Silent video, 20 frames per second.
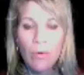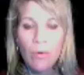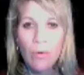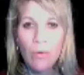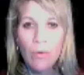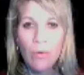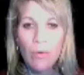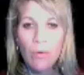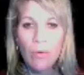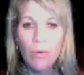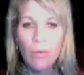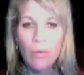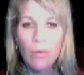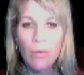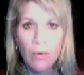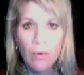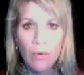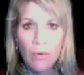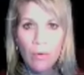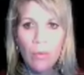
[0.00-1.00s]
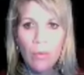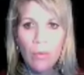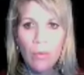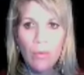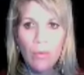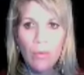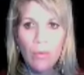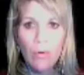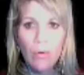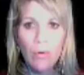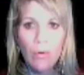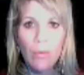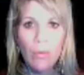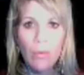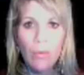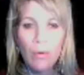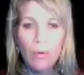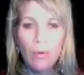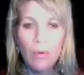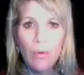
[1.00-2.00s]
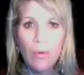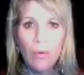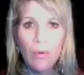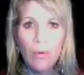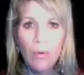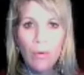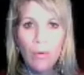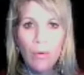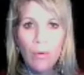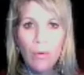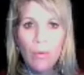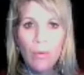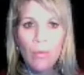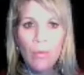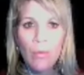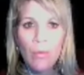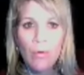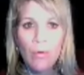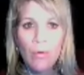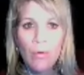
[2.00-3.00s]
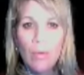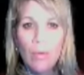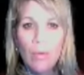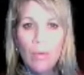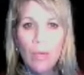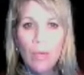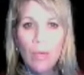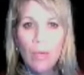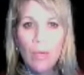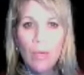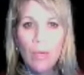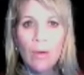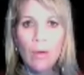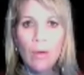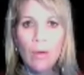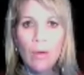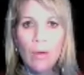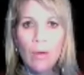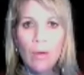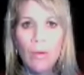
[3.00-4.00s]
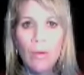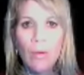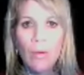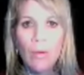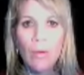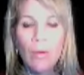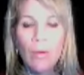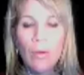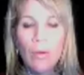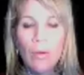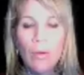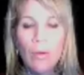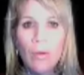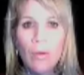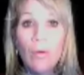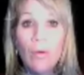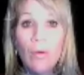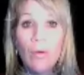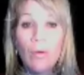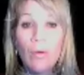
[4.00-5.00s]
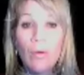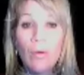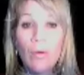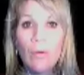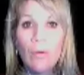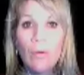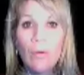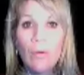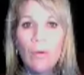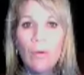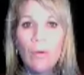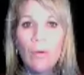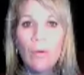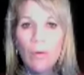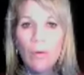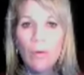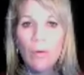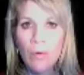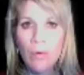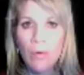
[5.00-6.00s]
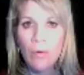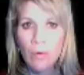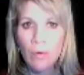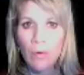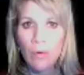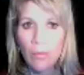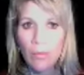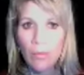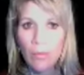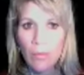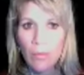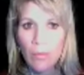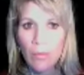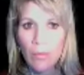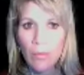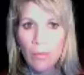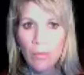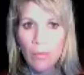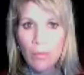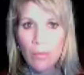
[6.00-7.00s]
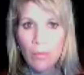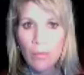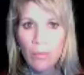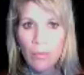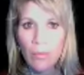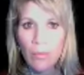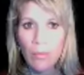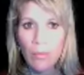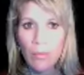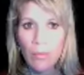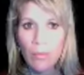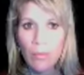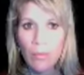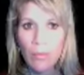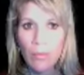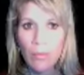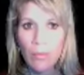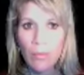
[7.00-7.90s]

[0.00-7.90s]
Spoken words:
(not speaking)